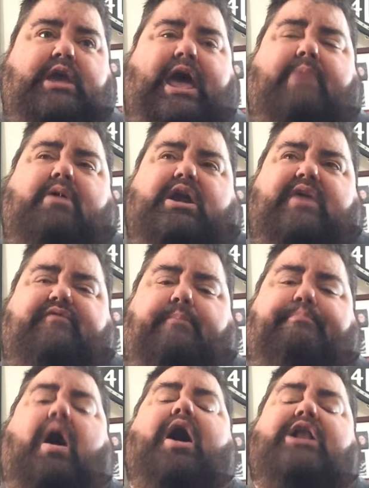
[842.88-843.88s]
How about give a
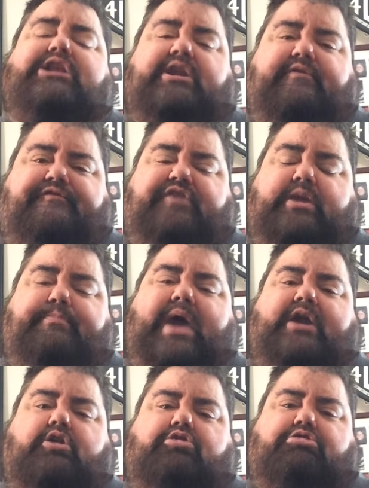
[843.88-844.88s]
positive
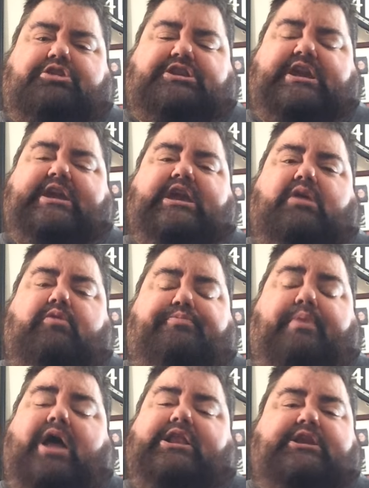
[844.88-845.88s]
feedback? Critiquing
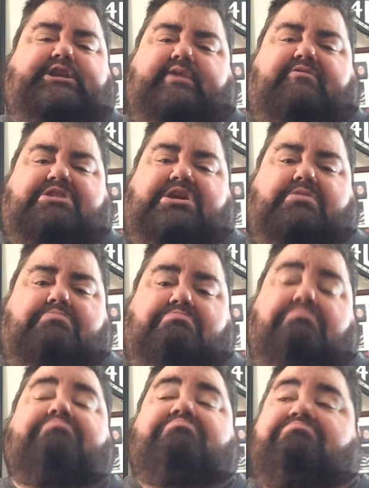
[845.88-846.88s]
with positivity.
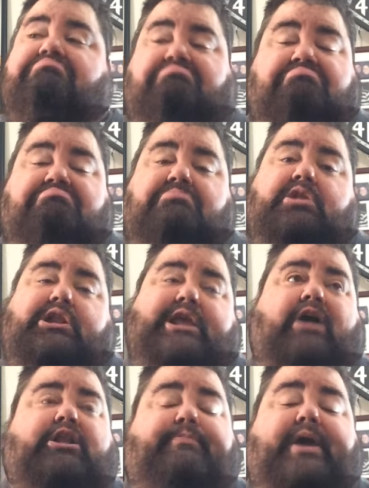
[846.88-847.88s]

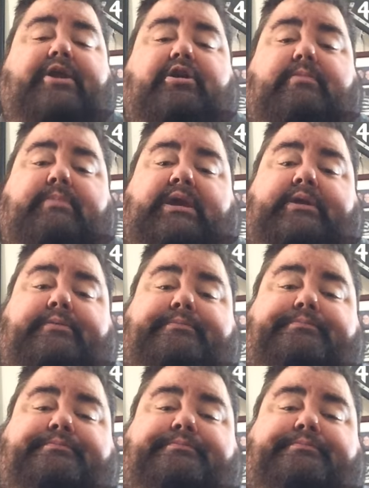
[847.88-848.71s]
Sounds better to me.